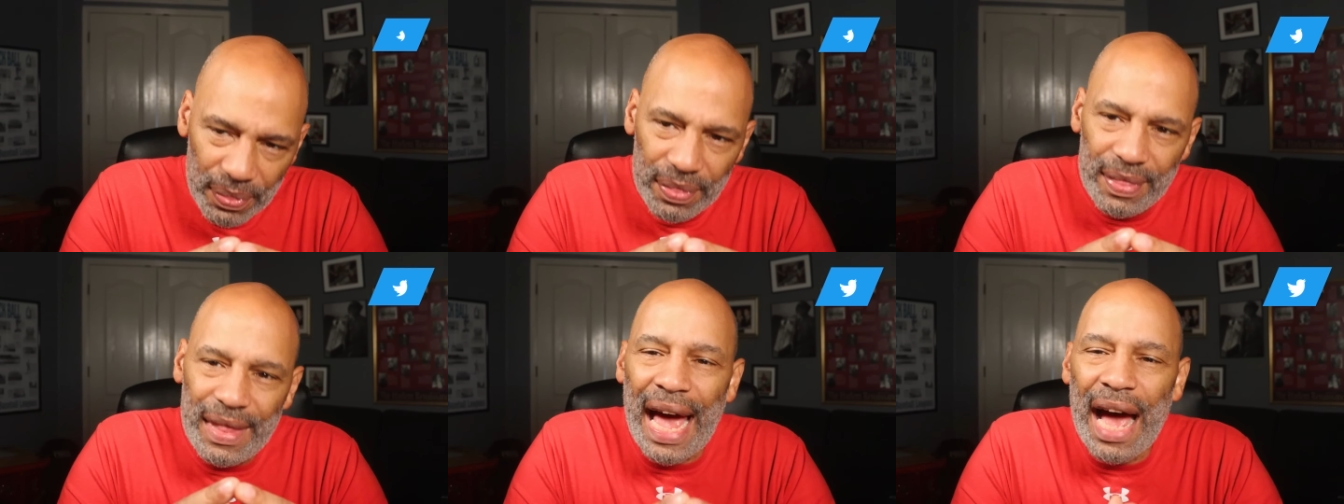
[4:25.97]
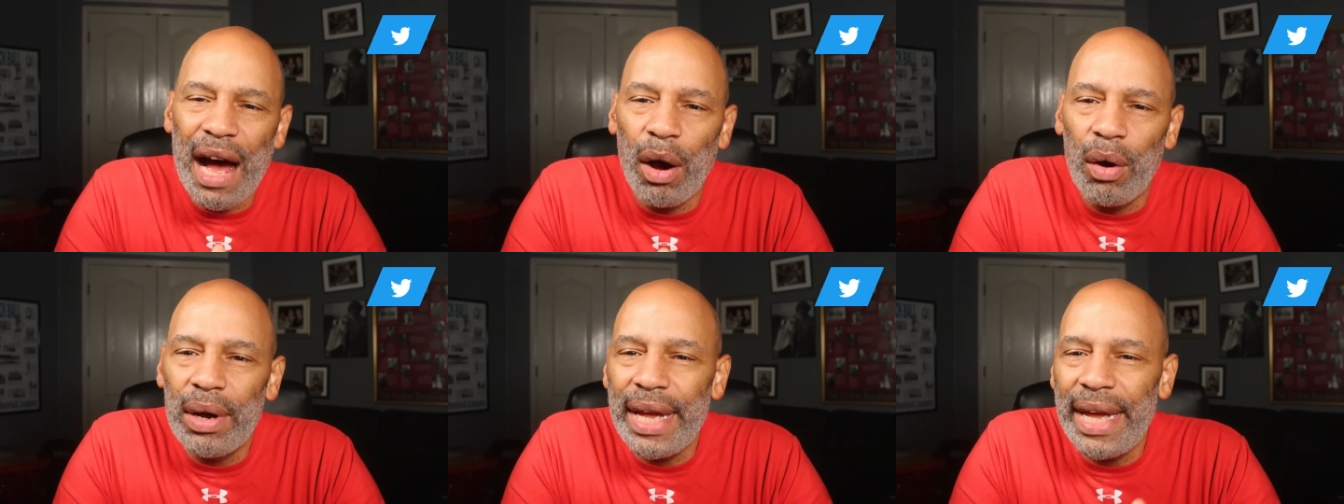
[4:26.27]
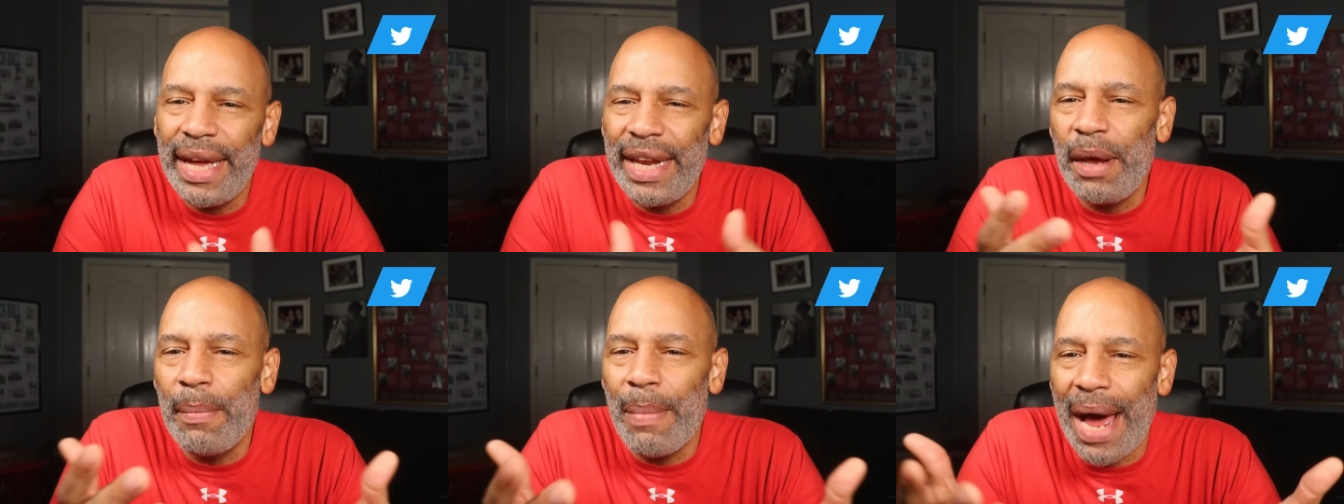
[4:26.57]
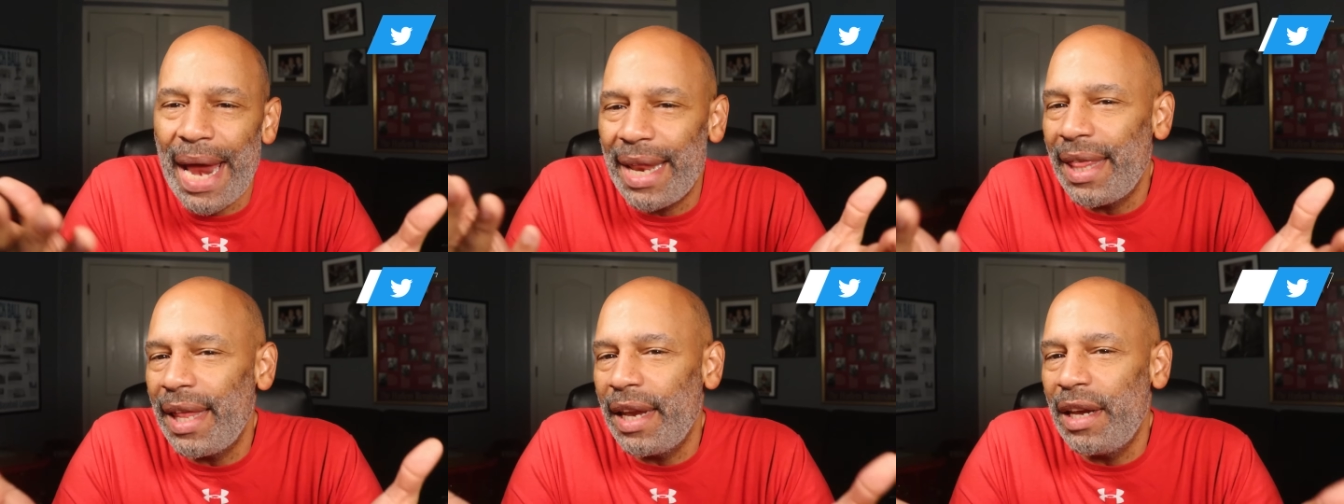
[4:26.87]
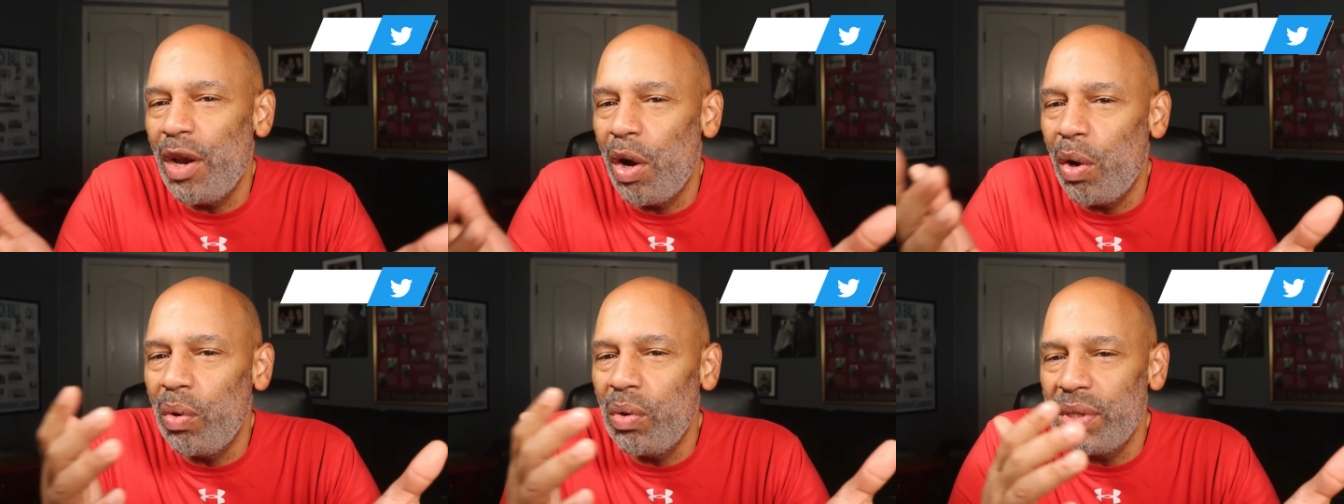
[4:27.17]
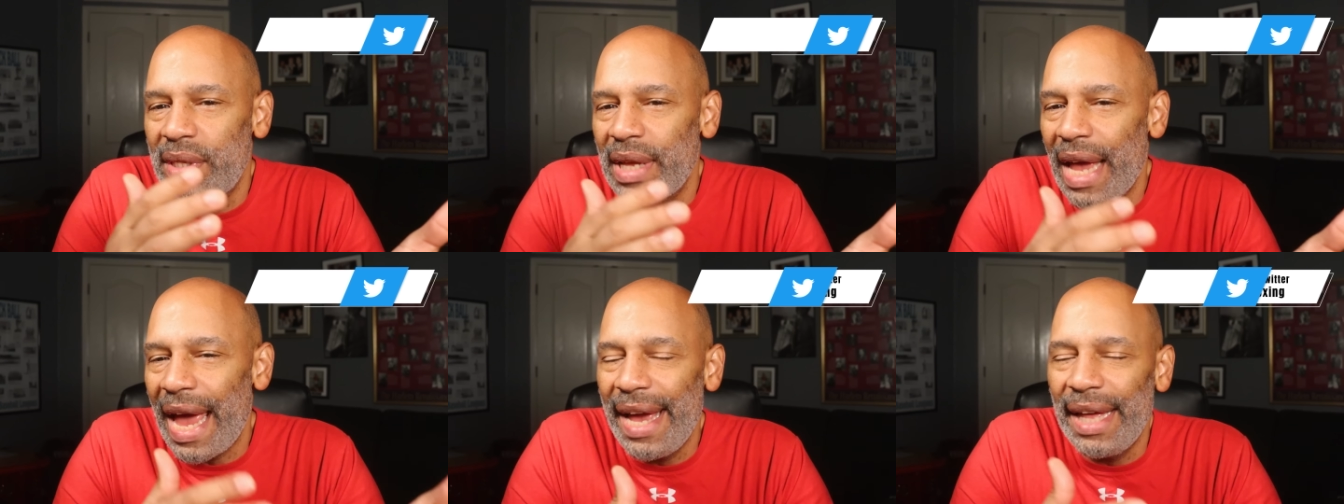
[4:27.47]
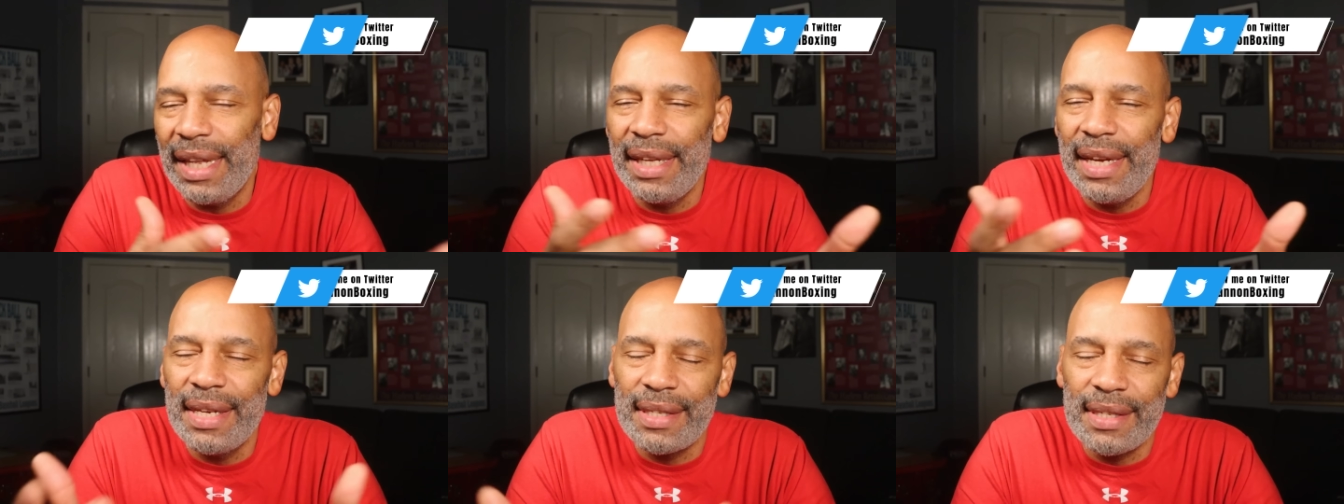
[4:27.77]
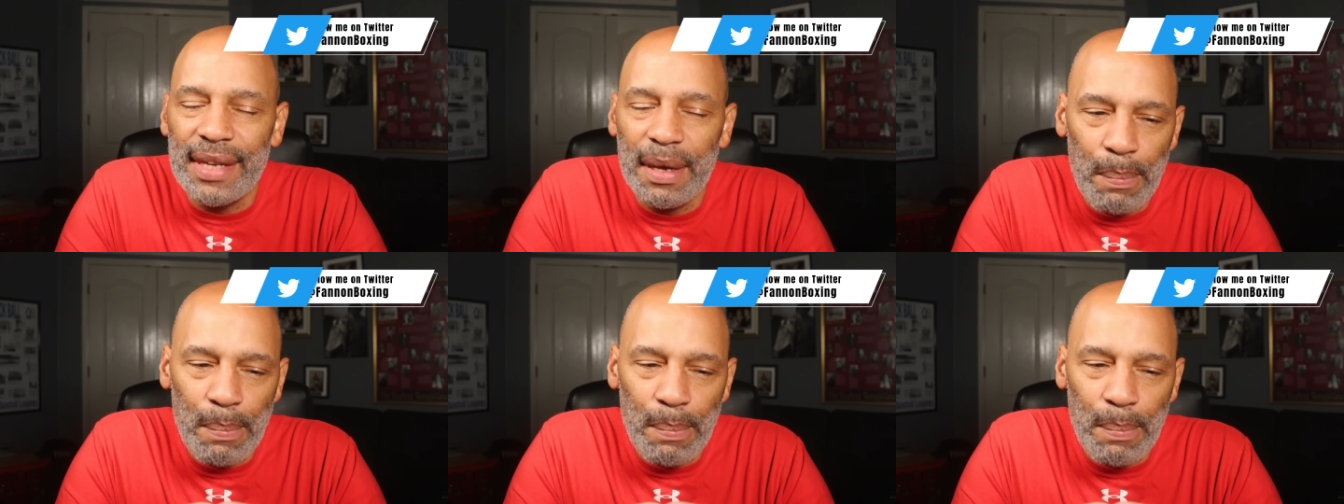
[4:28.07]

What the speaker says: Now, anybody that knows Alias